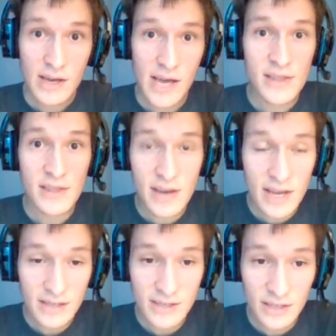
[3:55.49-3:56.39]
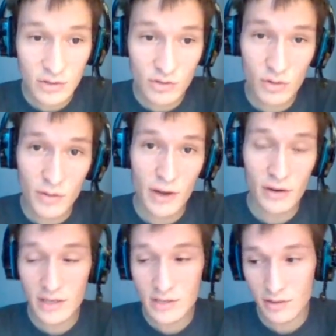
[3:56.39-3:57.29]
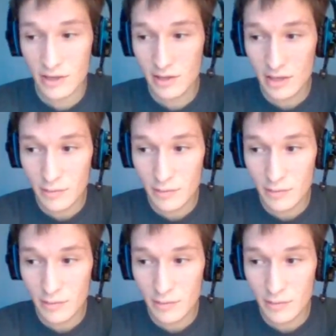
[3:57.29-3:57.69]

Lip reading: and then the next thing you should worry about is there anything on the